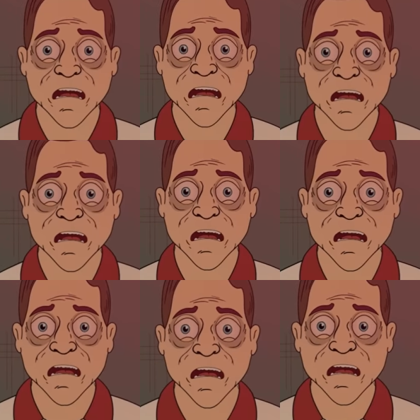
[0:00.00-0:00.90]
I have
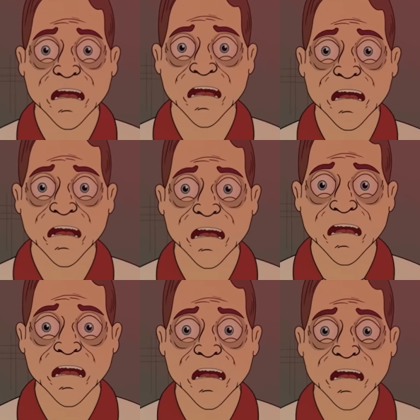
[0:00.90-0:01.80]
never seen
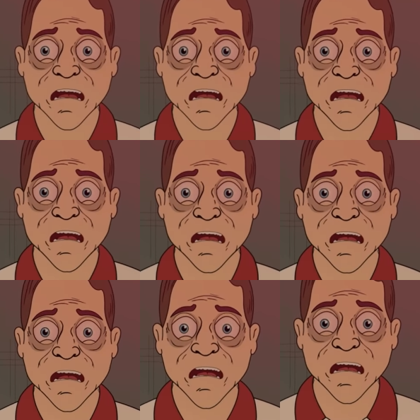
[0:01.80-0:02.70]
anything that
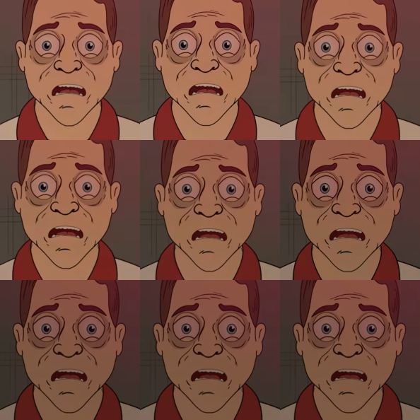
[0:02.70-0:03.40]
horrible in my entire